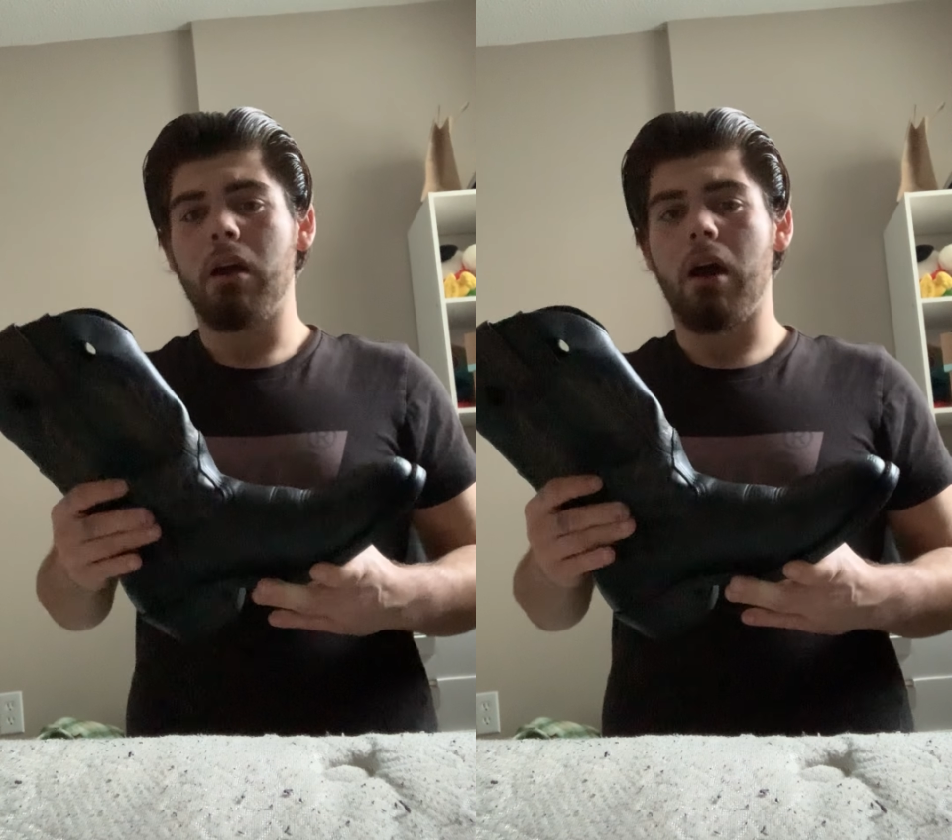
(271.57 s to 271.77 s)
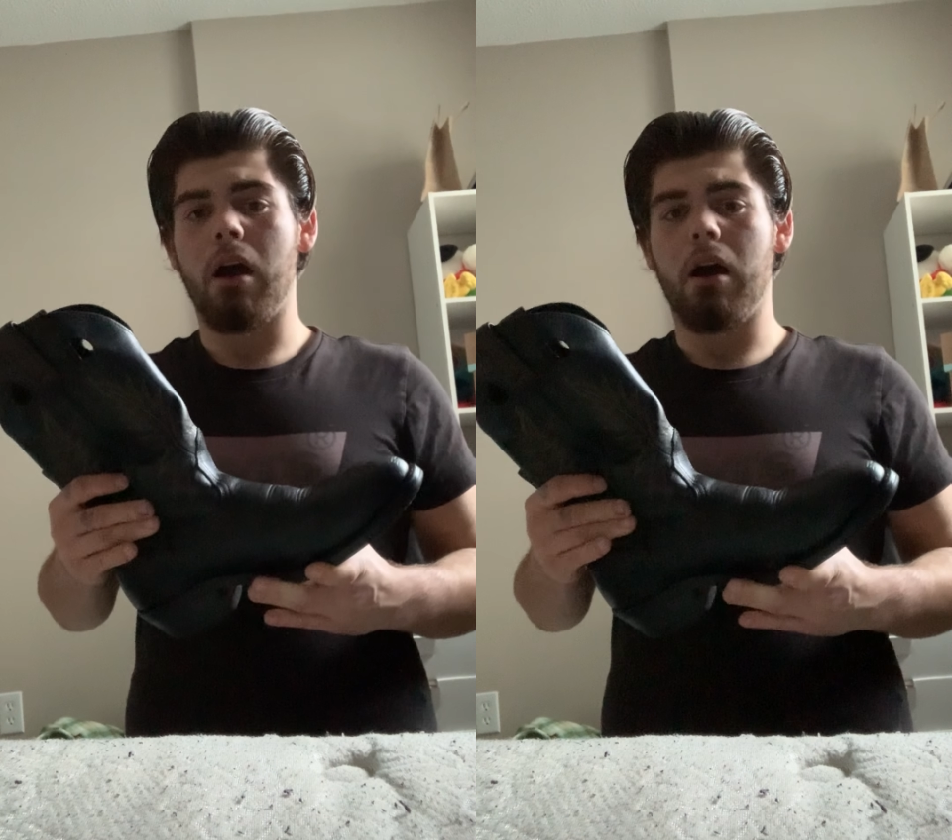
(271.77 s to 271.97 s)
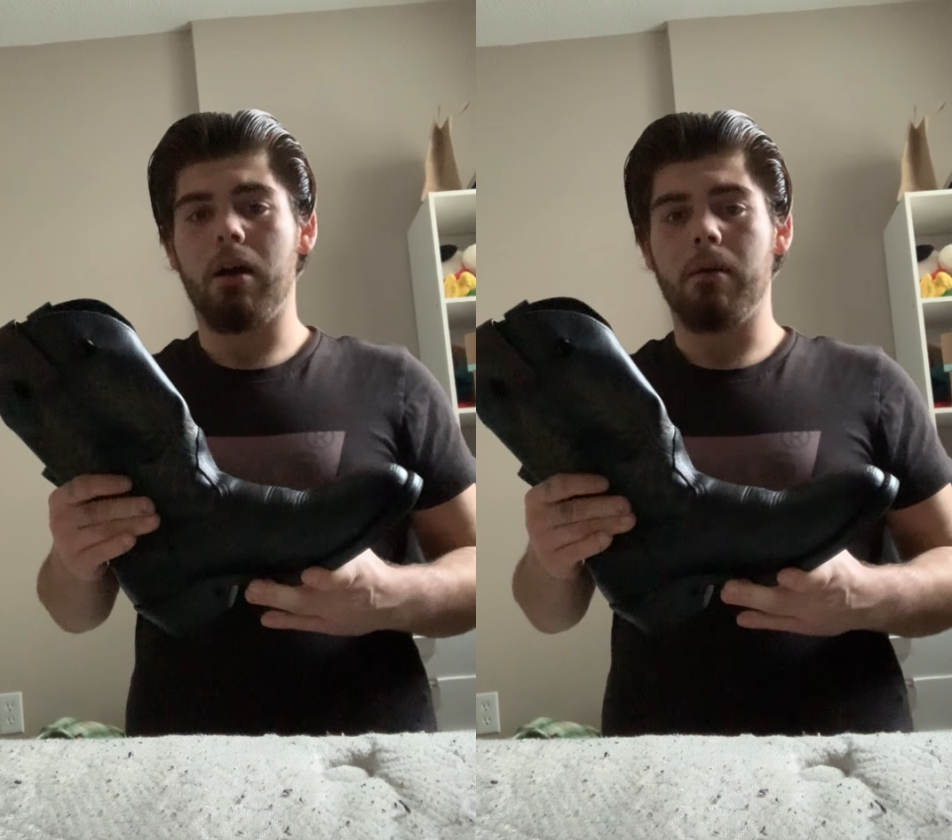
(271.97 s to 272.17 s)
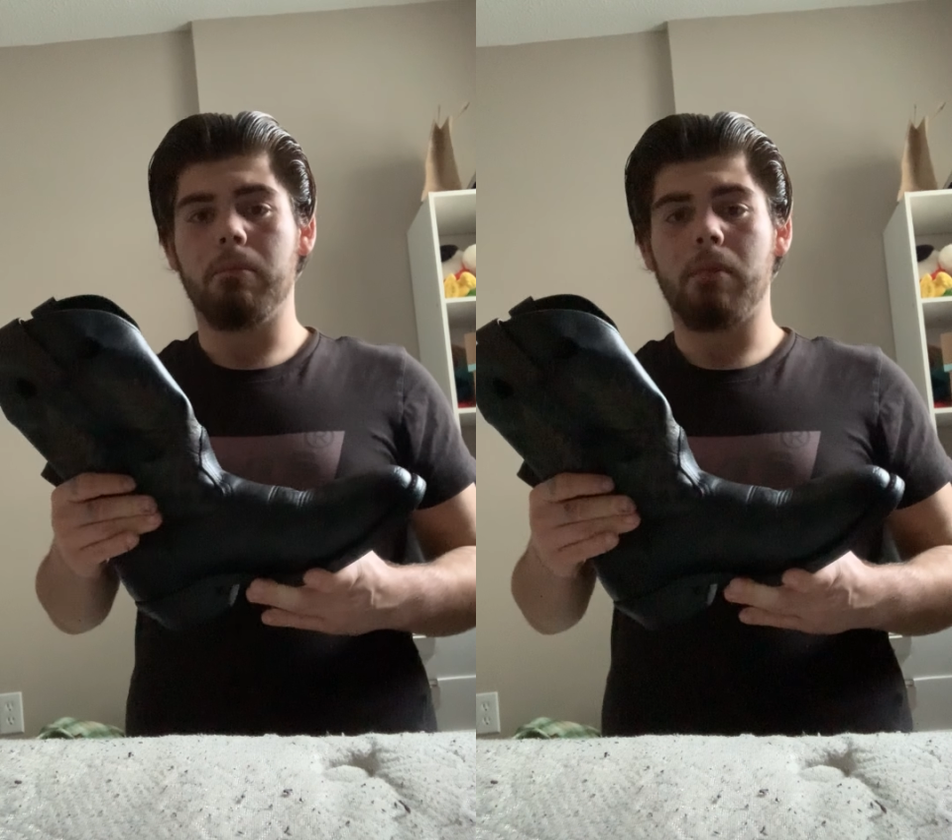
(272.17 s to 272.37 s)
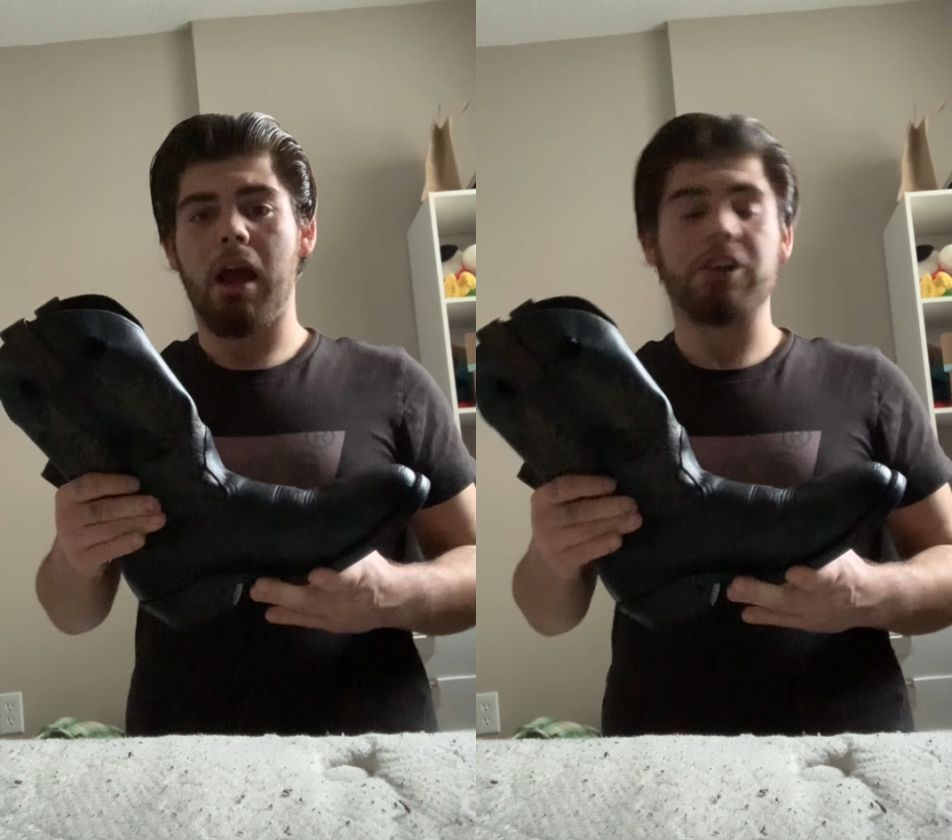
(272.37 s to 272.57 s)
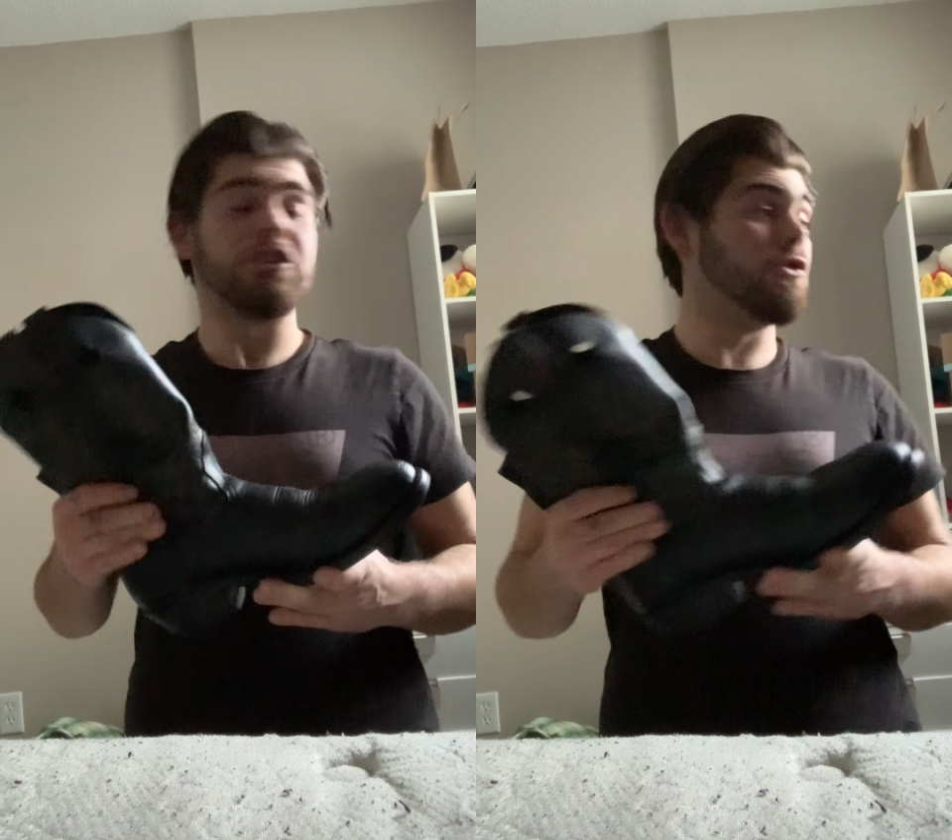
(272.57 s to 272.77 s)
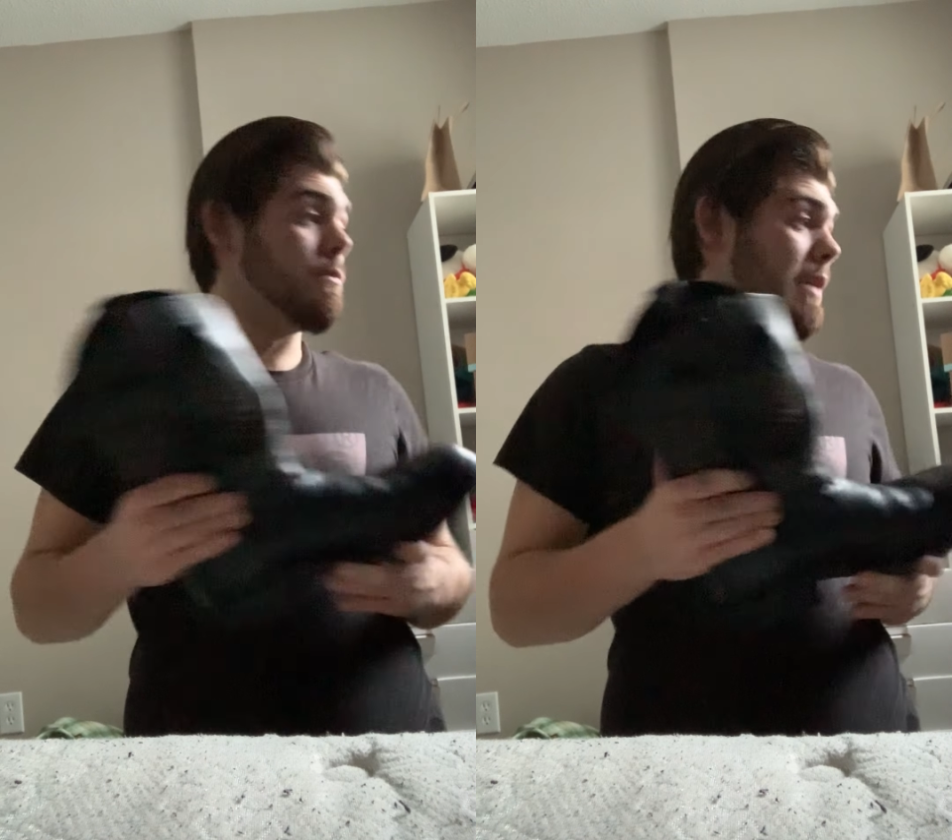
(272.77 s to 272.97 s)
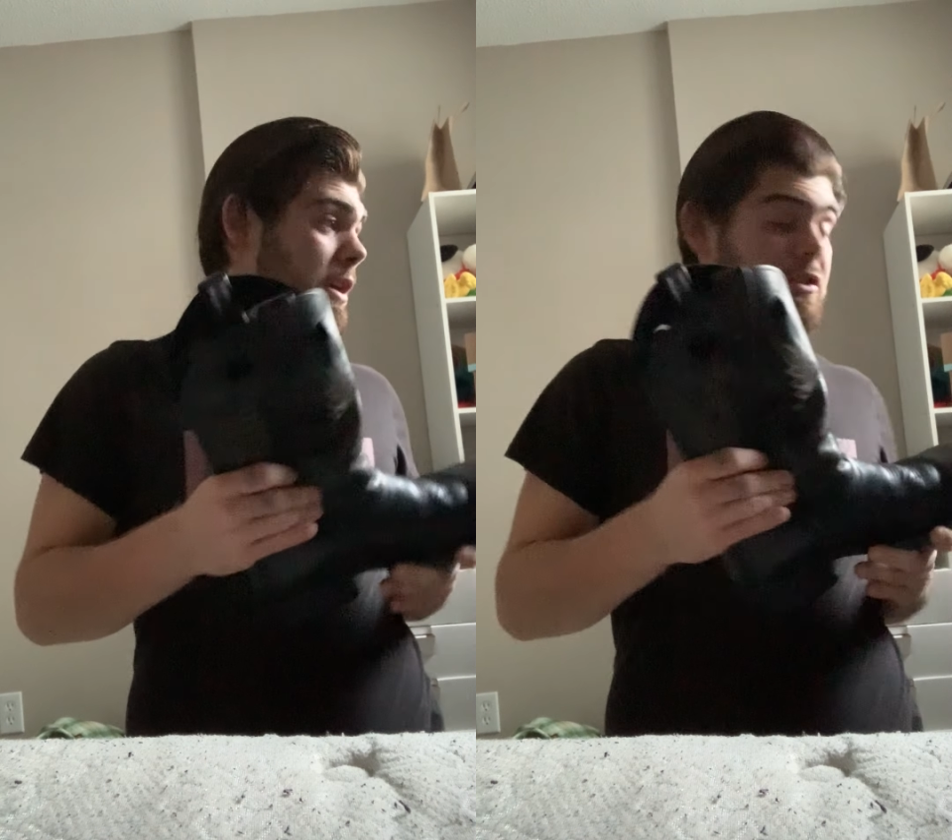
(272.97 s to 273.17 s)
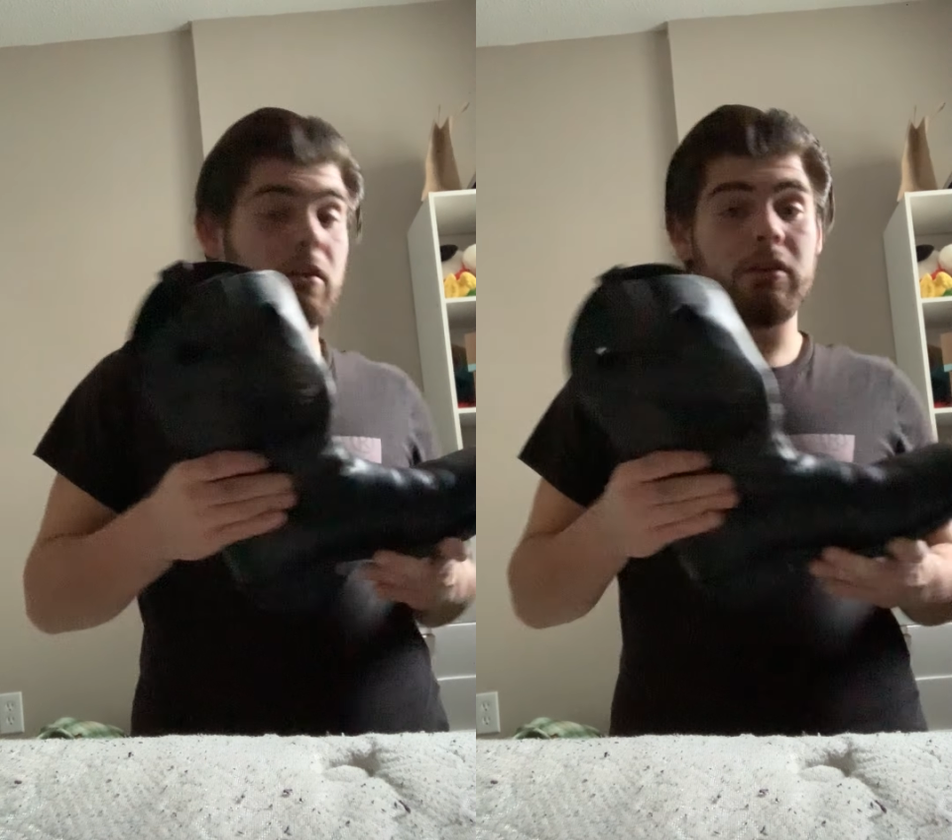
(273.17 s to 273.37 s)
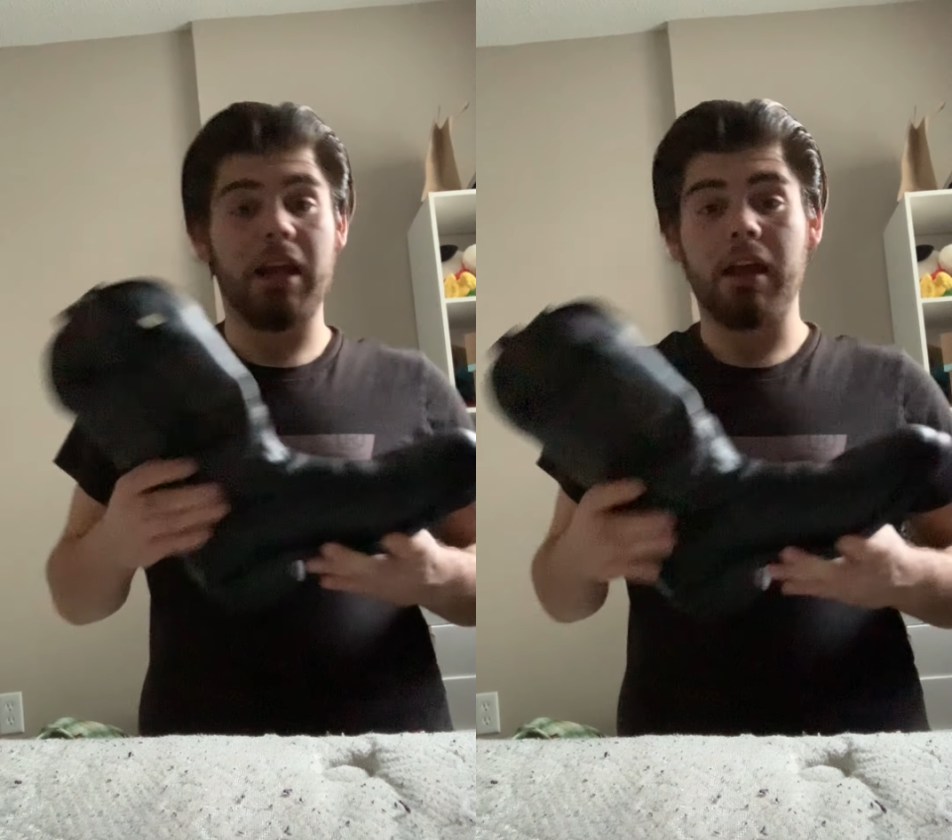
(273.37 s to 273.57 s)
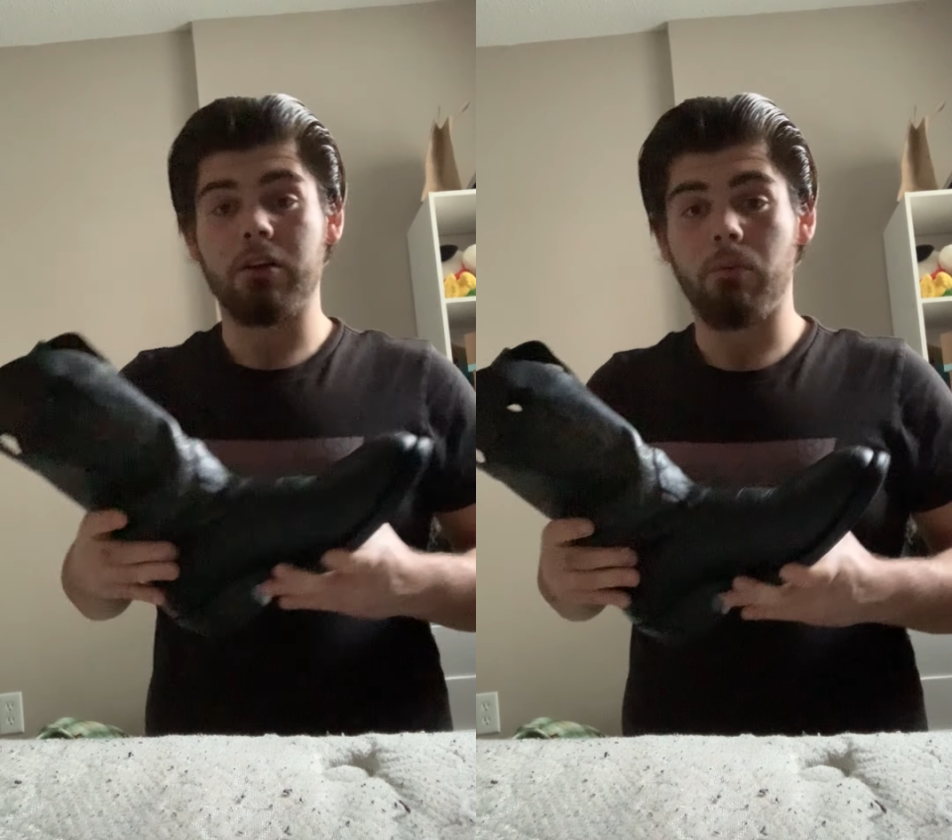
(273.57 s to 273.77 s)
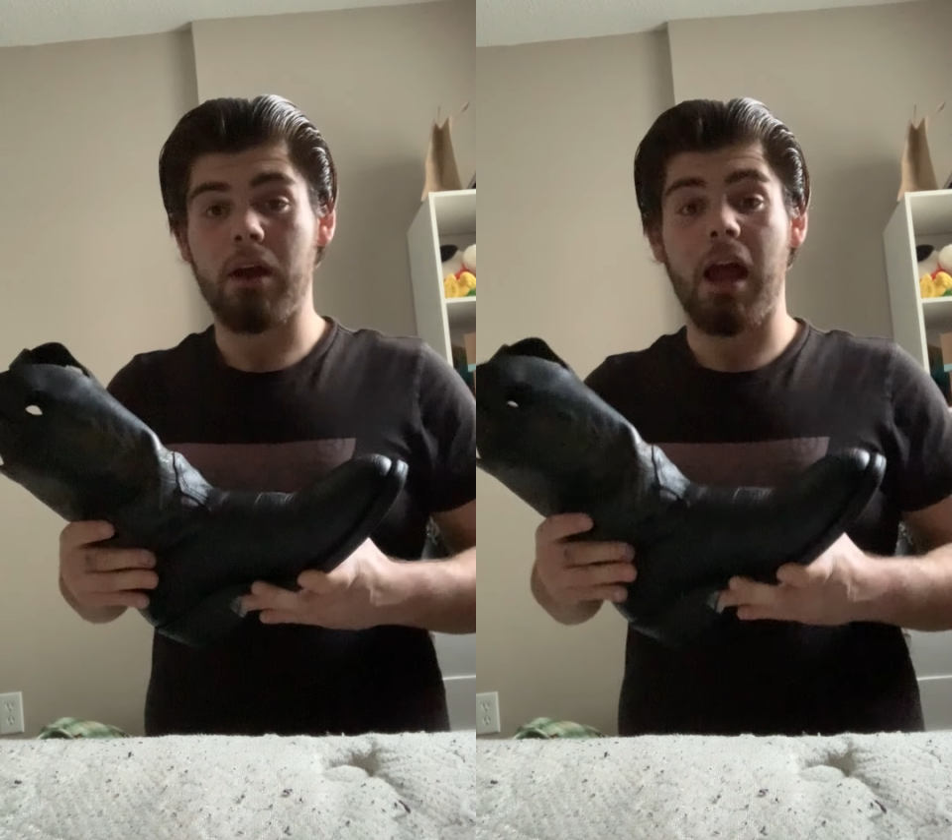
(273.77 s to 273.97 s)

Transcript: Actually, 2 pairs aren't Canada West.